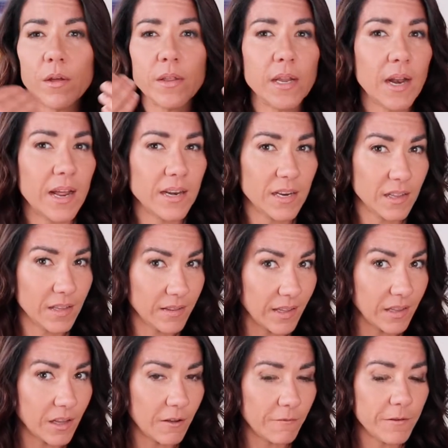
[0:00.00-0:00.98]
and then ideally
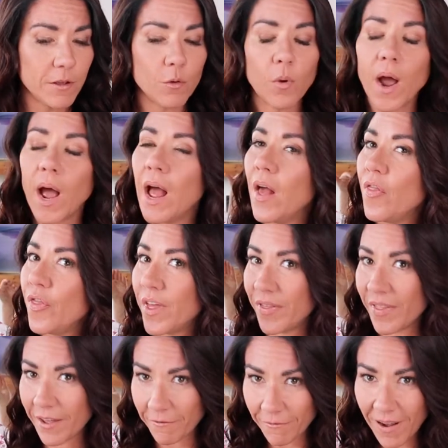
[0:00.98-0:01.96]
they love you and
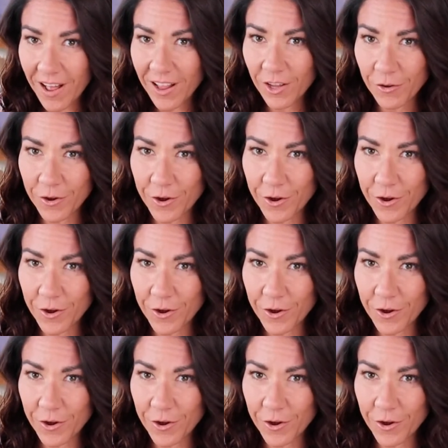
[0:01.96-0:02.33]
then they follow